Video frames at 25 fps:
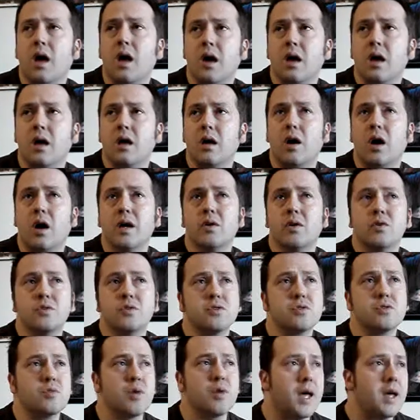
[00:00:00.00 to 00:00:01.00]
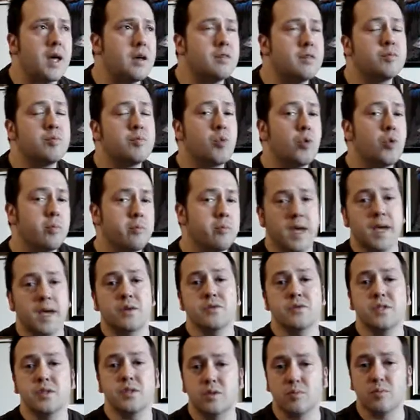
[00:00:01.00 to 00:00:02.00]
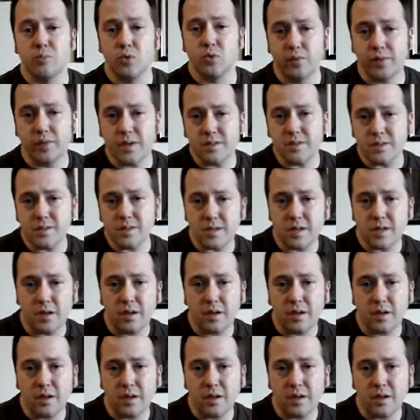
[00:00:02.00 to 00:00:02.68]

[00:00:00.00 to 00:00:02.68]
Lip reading: I also have more Manos at the Movies.